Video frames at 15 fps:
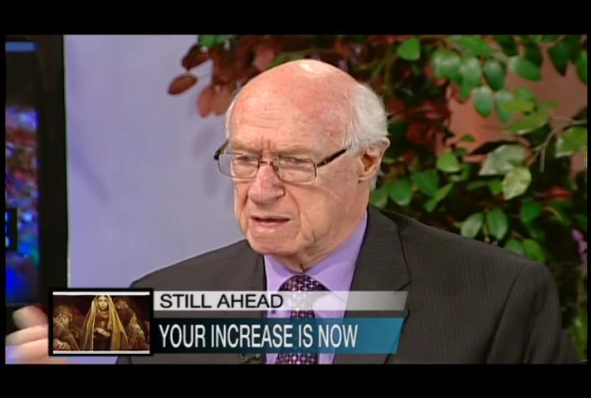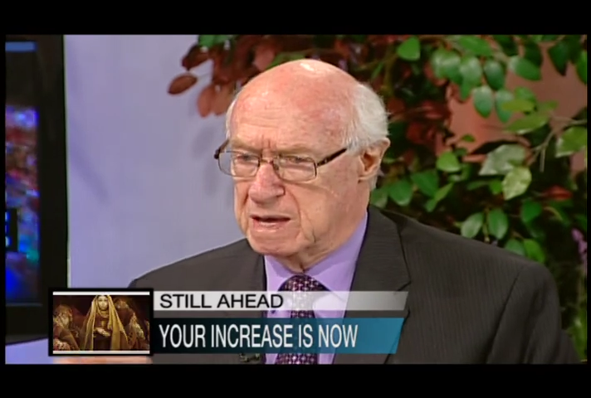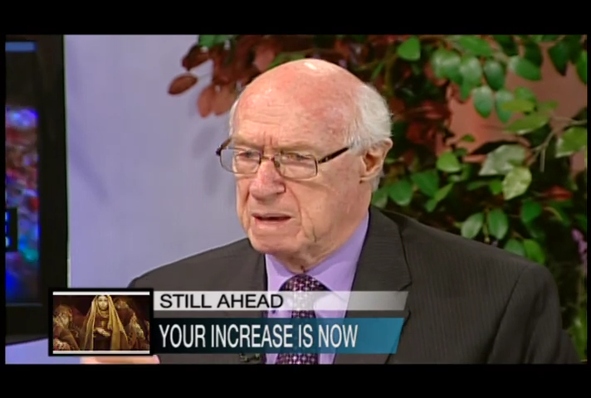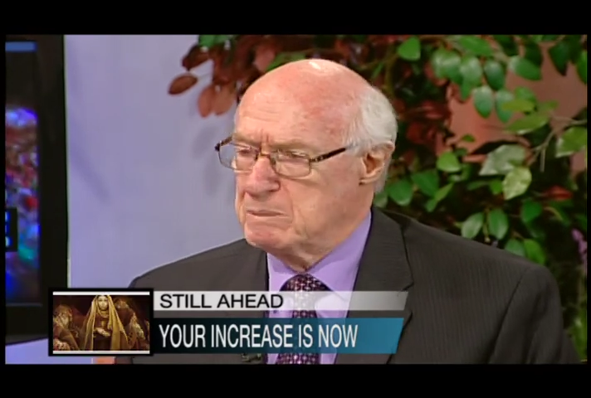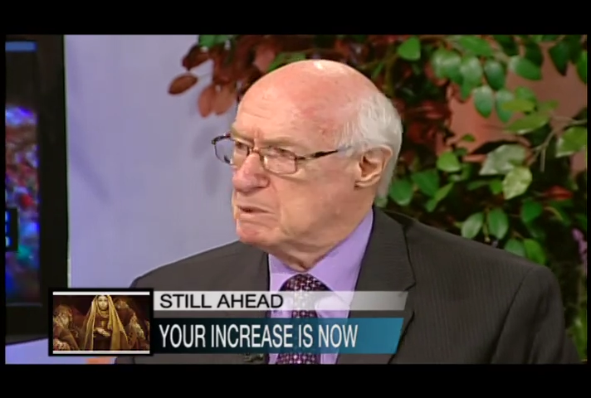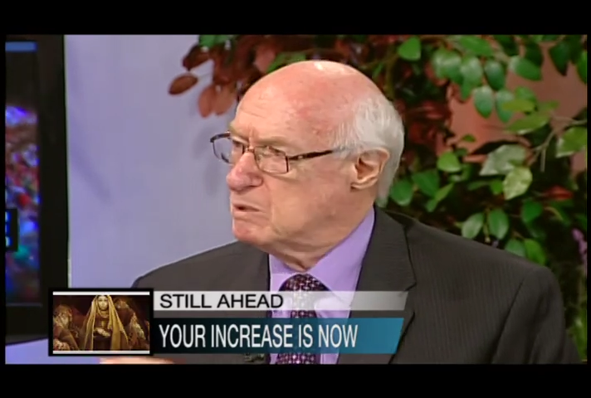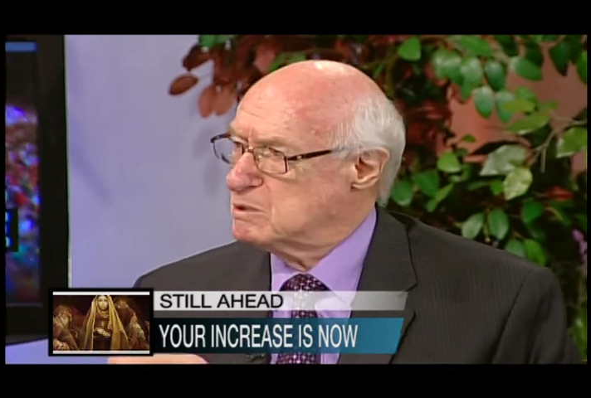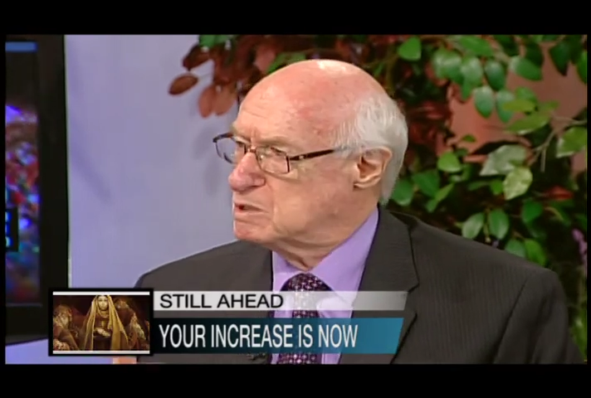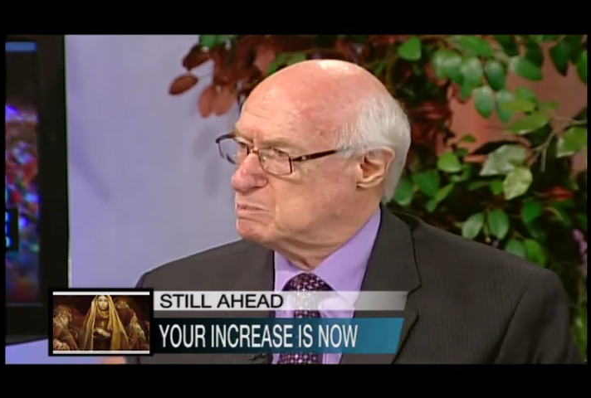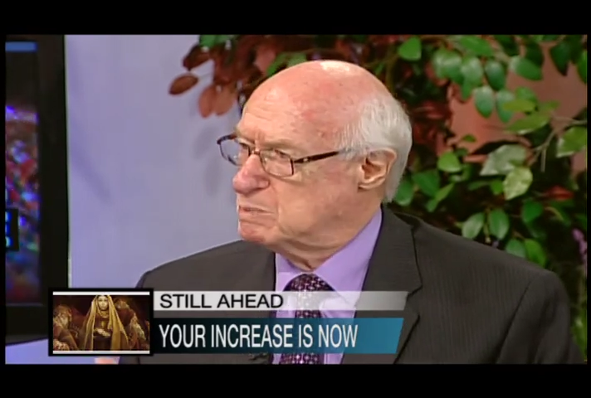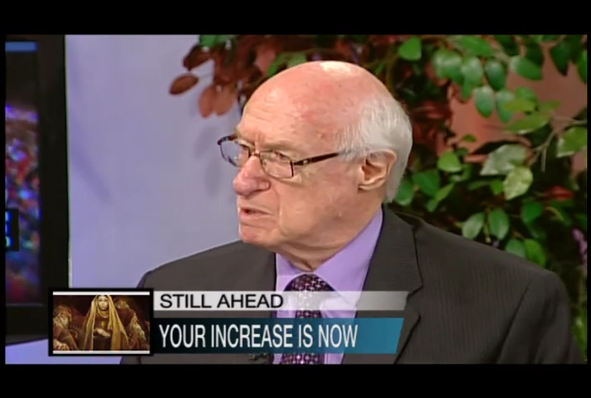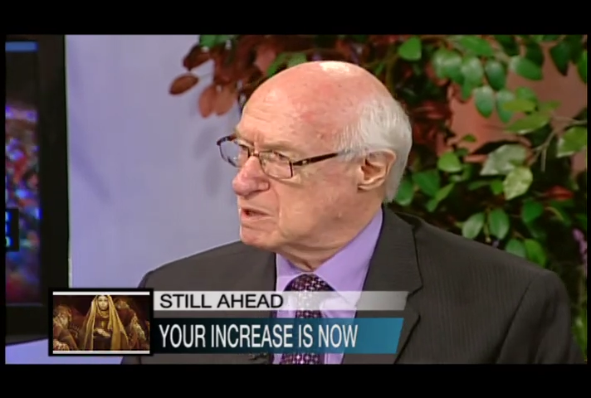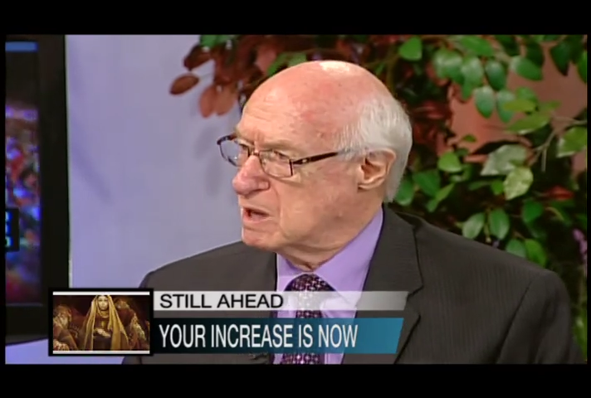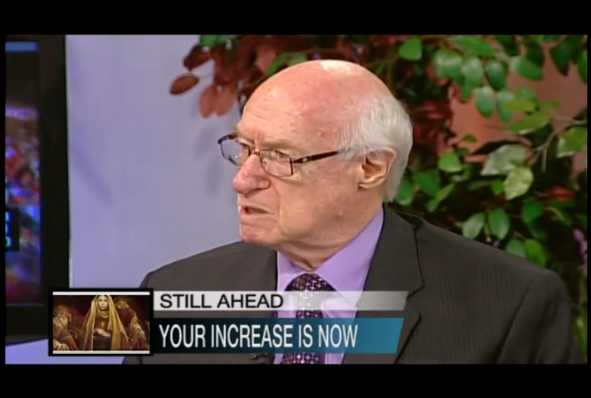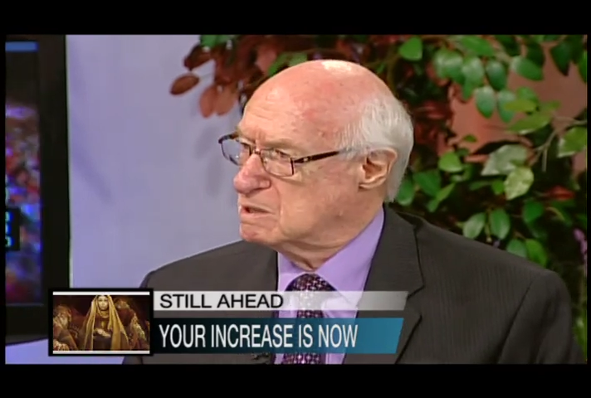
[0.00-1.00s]
came into his
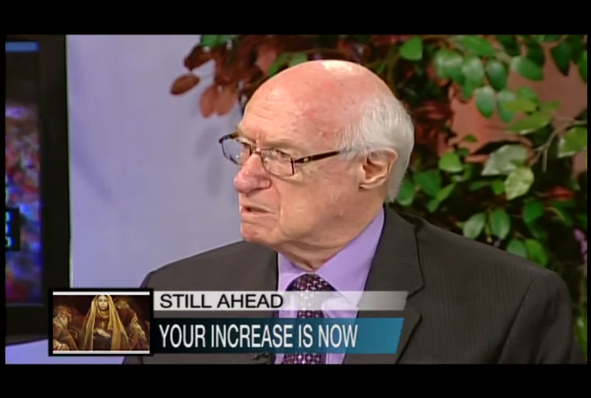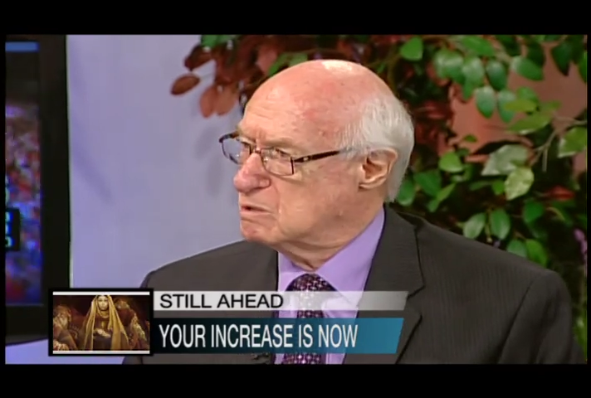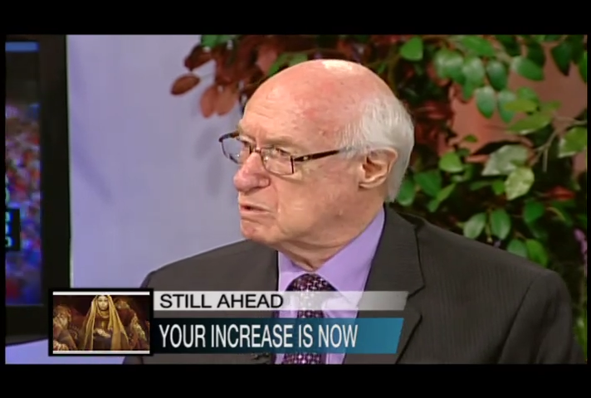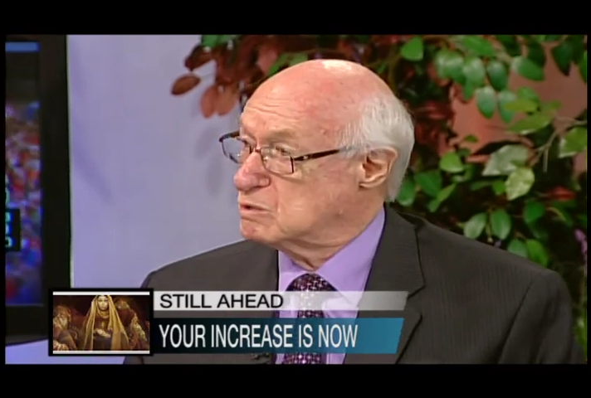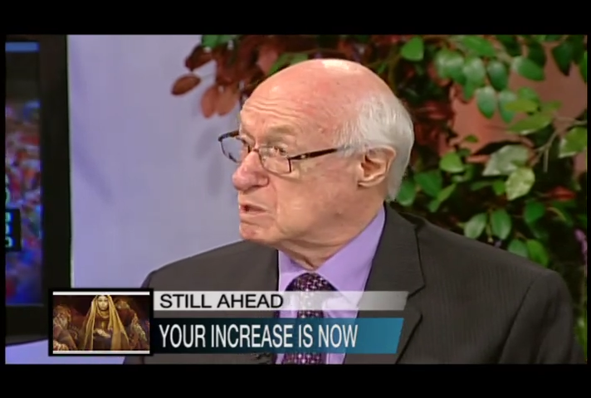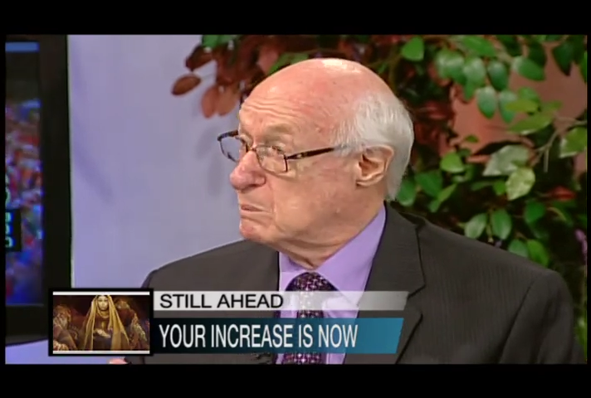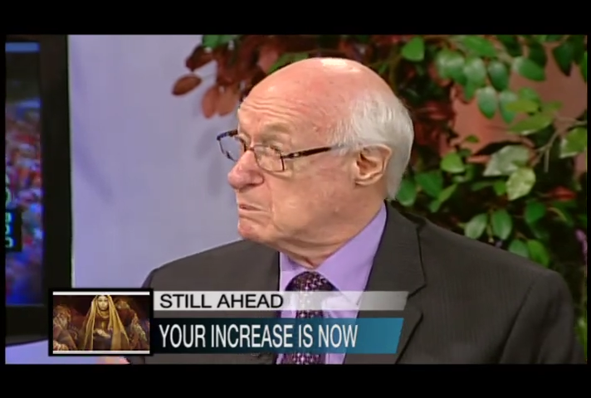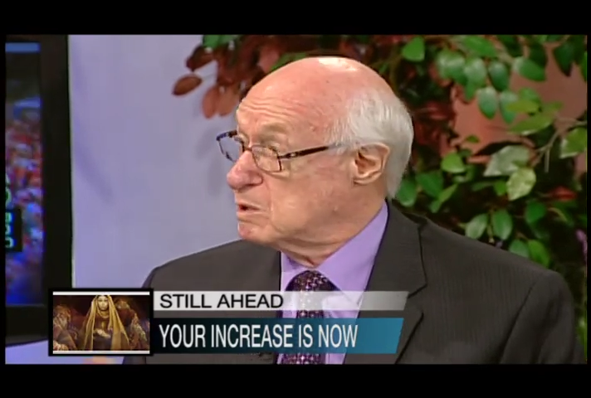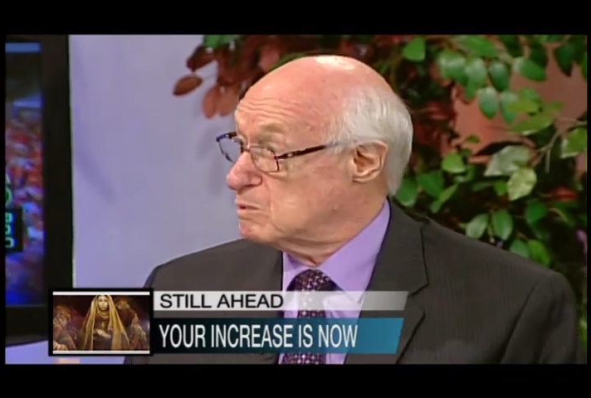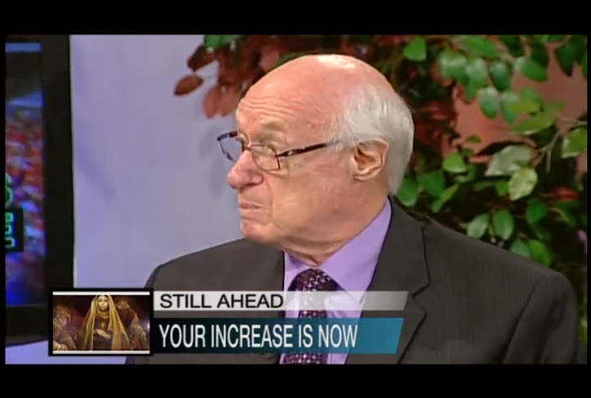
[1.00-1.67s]
possession through somebody who